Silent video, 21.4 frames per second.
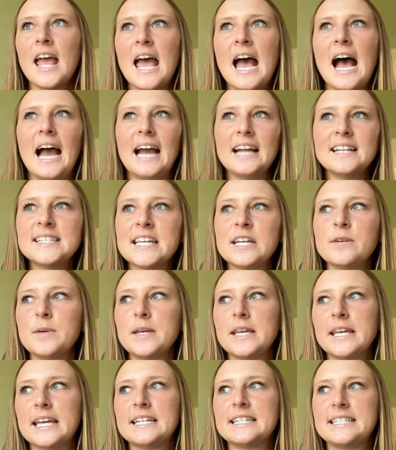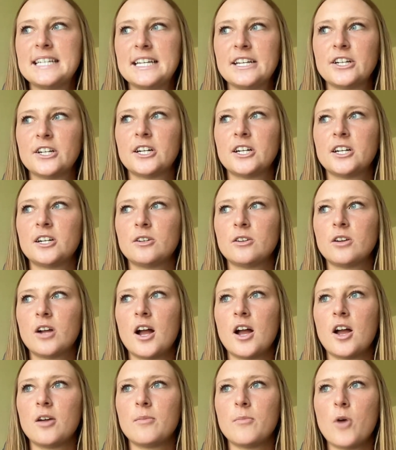I'd say we get dinner
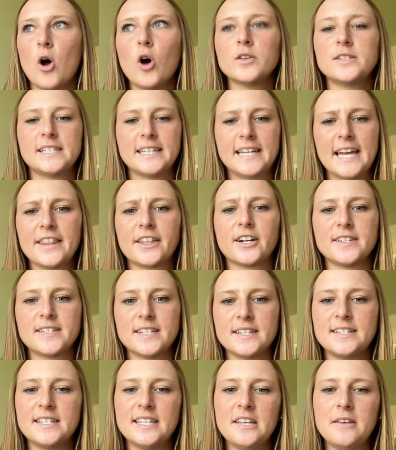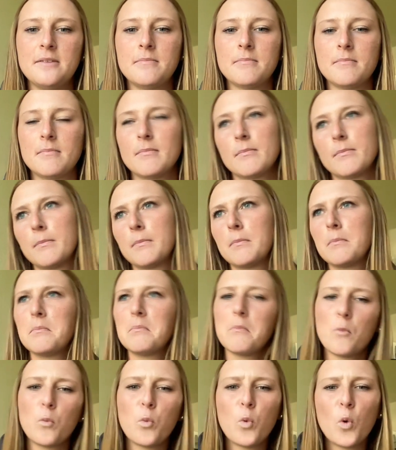all together as a team
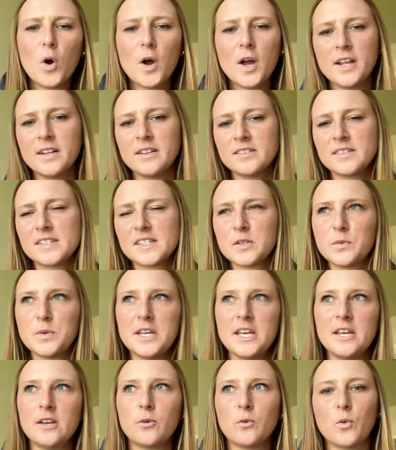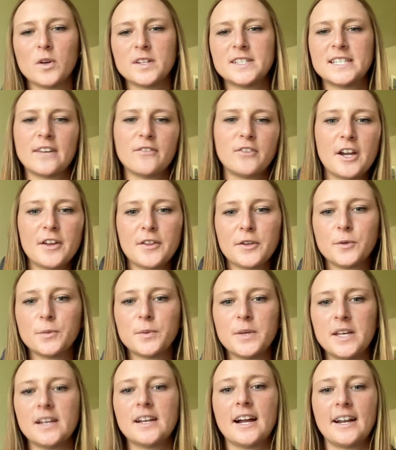once a week, once every other
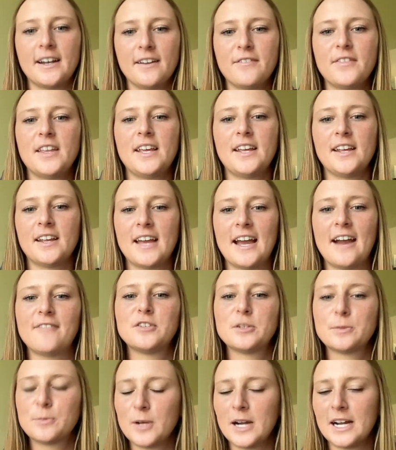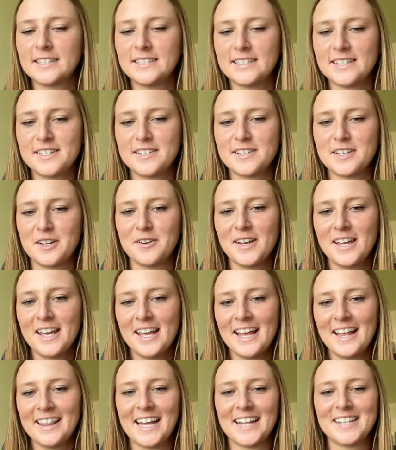week kind of thing after practice. So
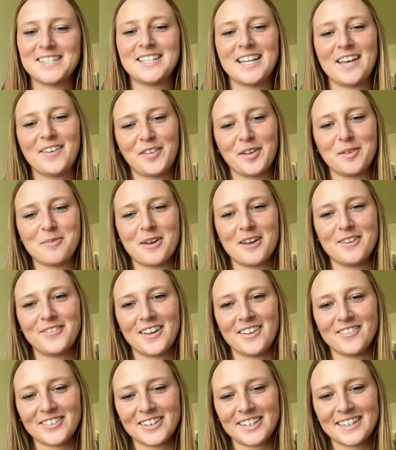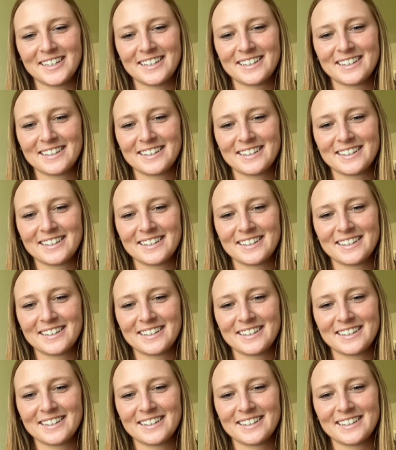that's definitely my favorite.